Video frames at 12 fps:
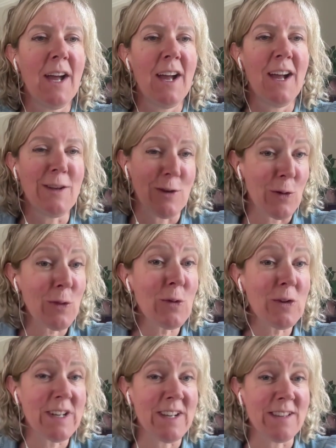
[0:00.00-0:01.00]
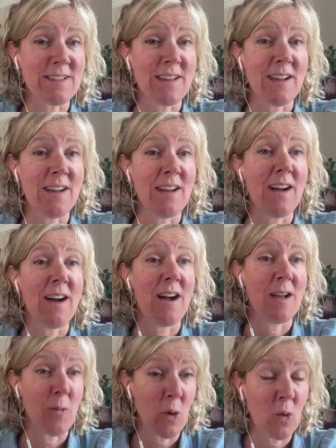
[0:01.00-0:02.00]
And your thought is,
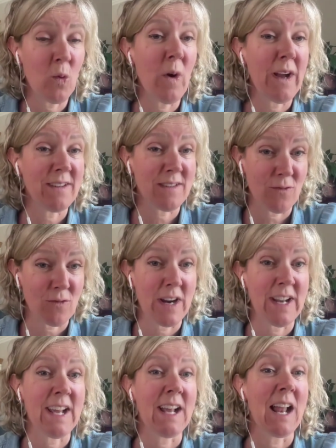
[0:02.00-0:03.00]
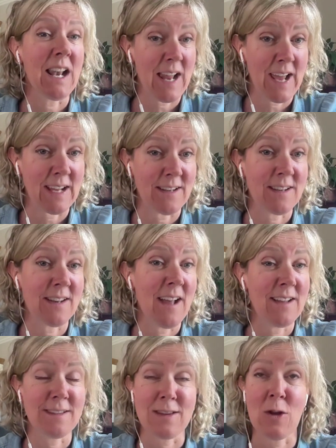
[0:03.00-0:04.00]
I'm always running late.
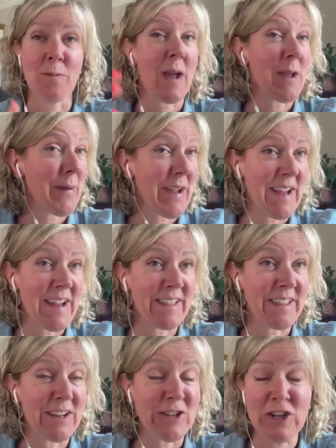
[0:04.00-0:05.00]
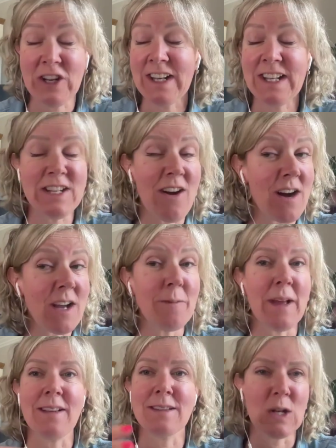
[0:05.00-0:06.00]
And so maybe the journey time
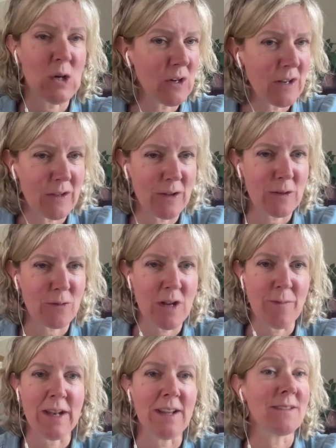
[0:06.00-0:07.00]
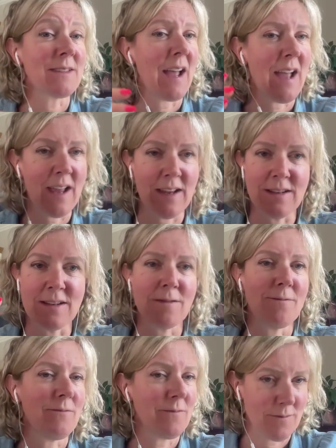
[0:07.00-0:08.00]
is longer than 3 minutes and,
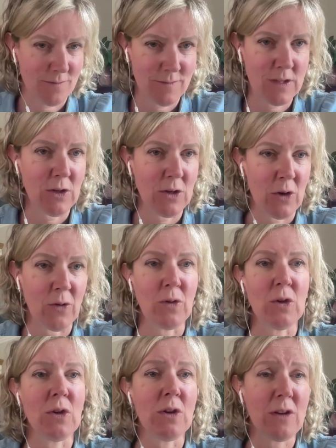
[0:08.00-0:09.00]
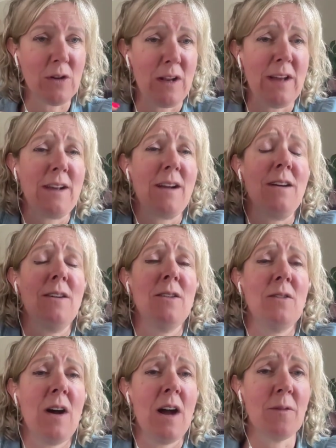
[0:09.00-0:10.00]
you're like,
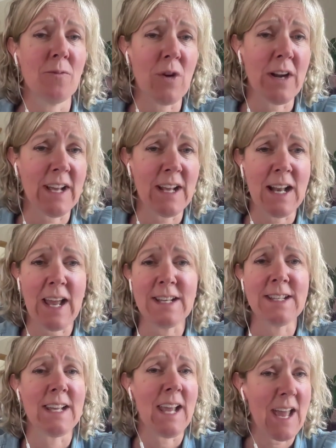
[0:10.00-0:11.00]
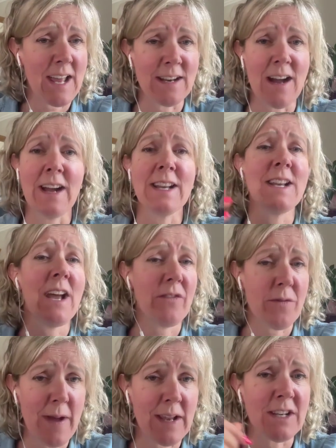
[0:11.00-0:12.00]
oh, I'm running late again. I
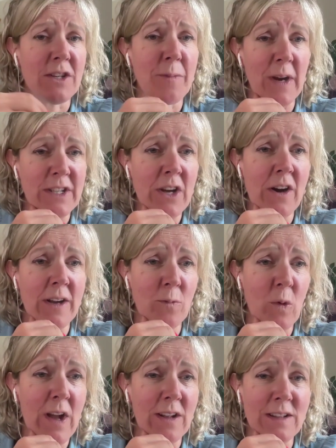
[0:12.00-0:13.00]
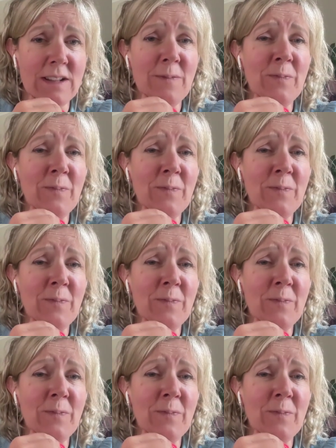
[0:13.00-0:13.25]
never manage my time well.